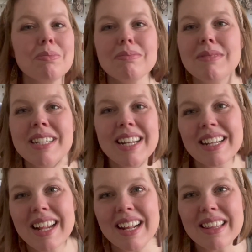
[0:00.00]
knitting
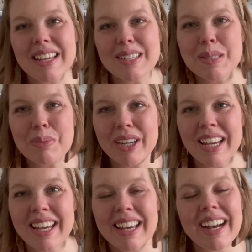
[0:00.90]
anything
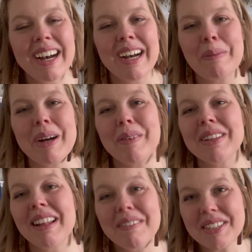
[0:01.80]
springy, I would
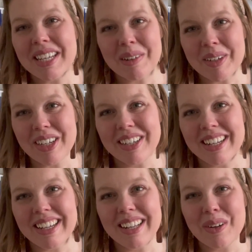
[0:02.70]
love to hear what you're
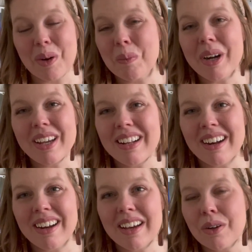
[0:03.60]
knitting or working
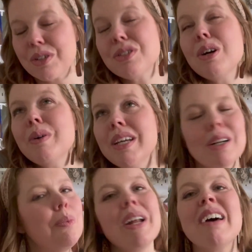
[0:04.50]
on or sewing or
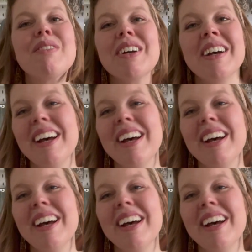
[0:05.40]
whatever.